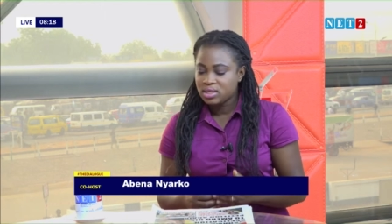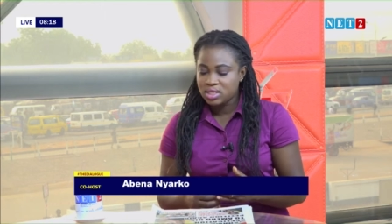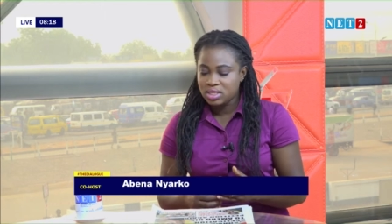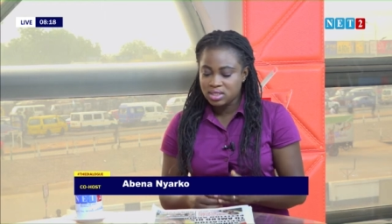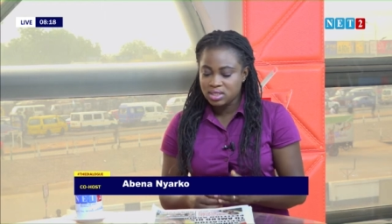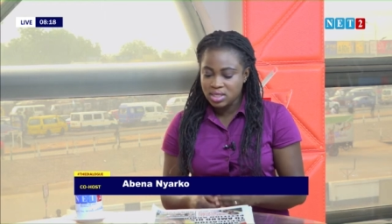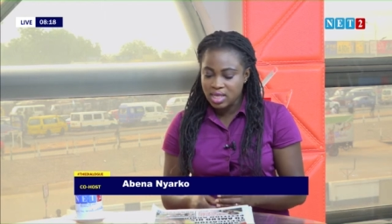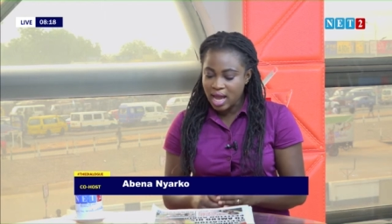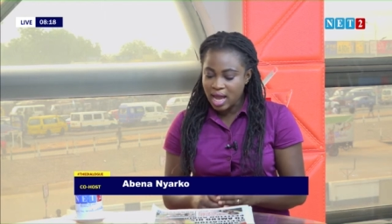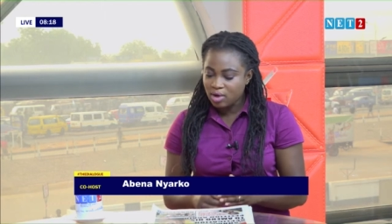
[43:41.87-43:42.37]

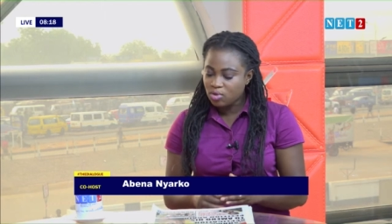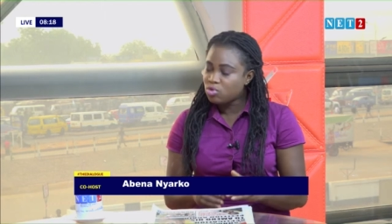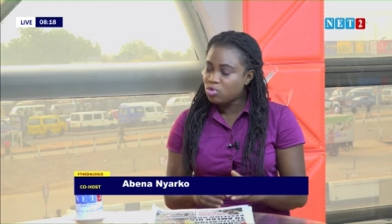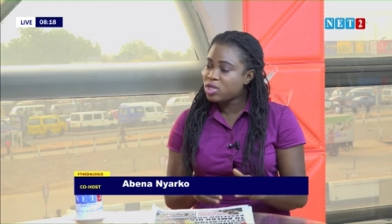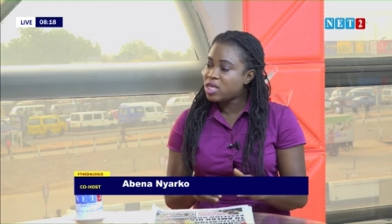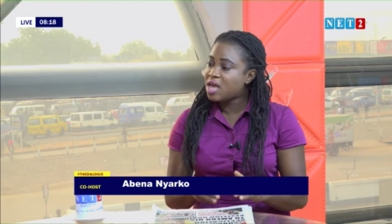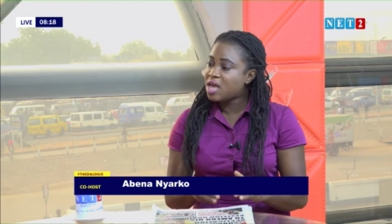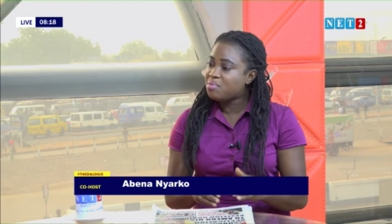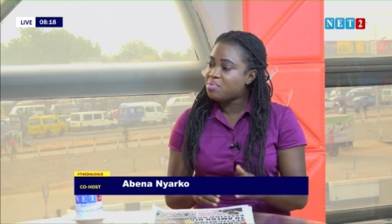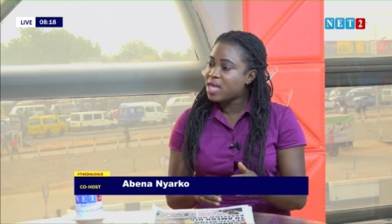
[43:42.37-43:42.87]
see an
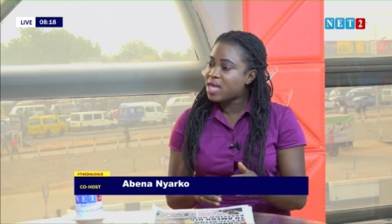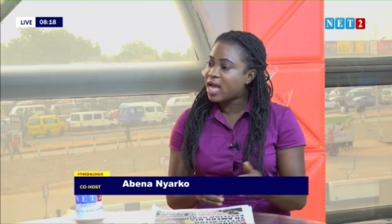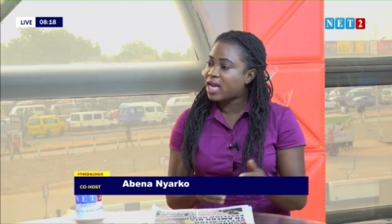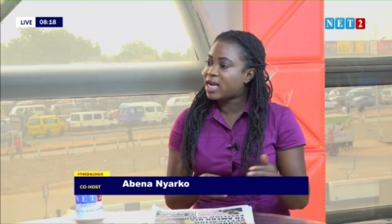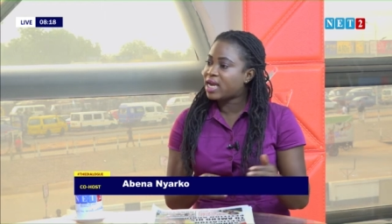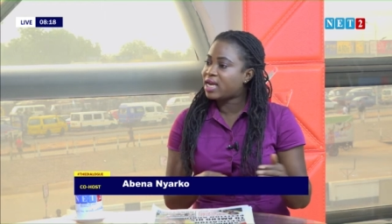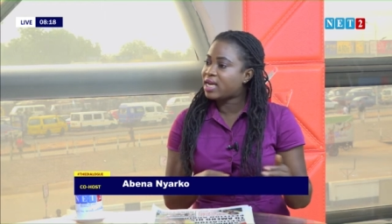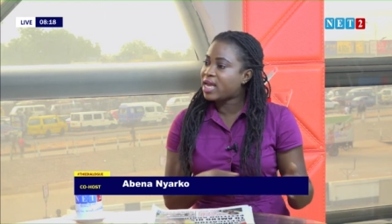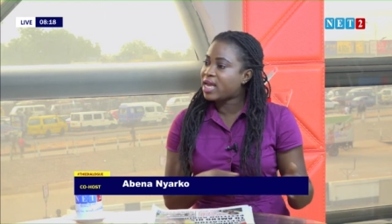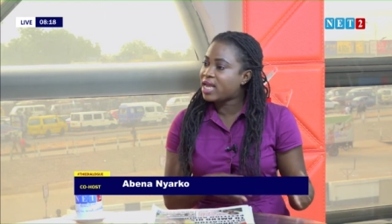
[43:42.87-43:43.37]
unye bia
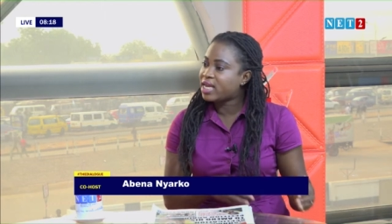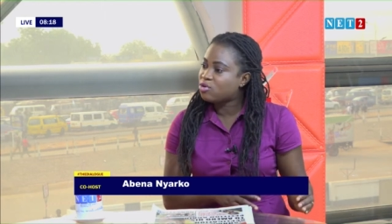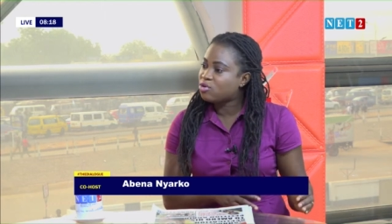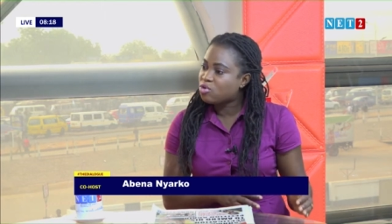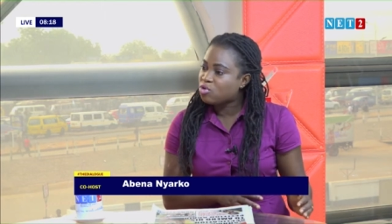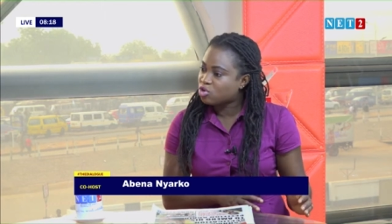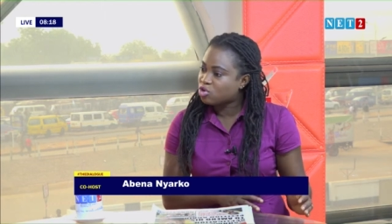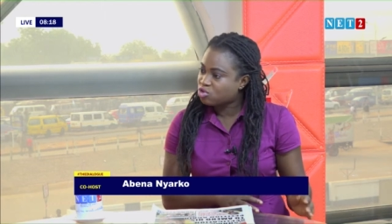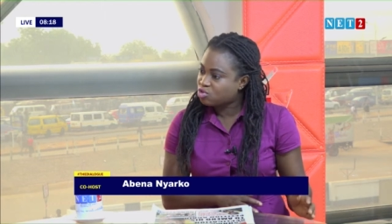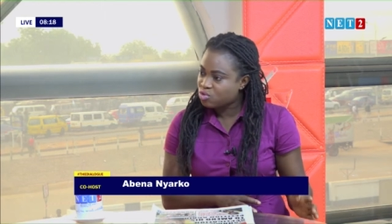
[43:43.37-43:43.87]
na nae
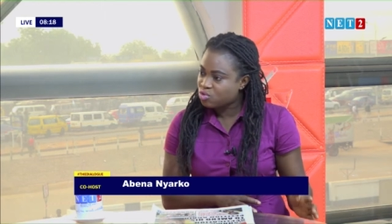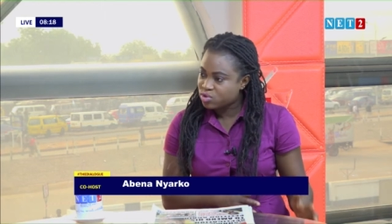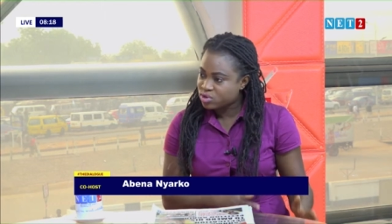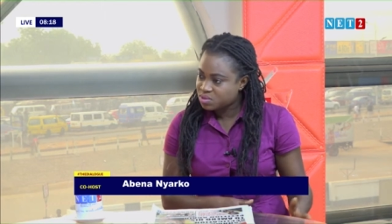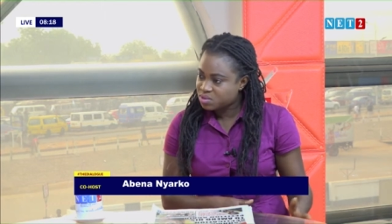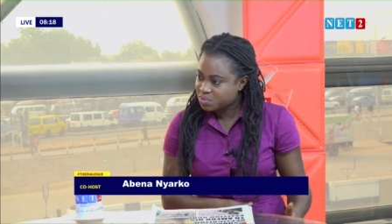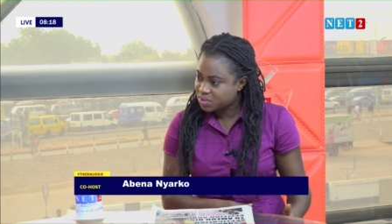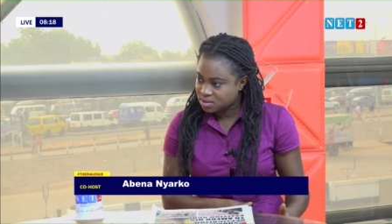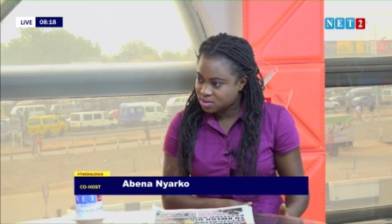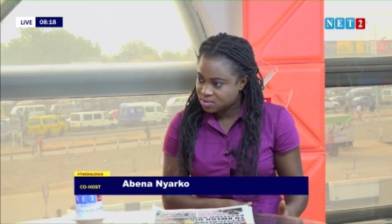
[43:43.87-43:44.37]
doko to
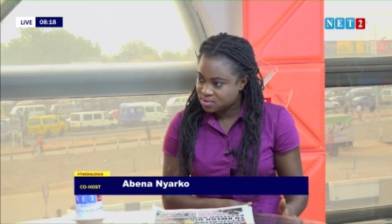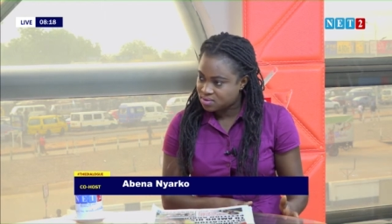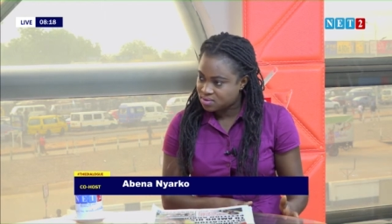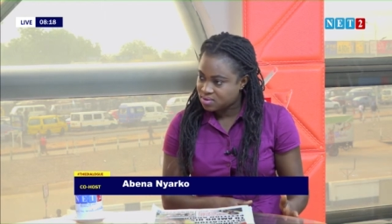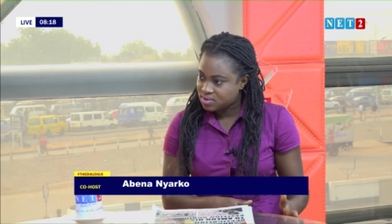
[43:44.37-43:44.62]
hospital.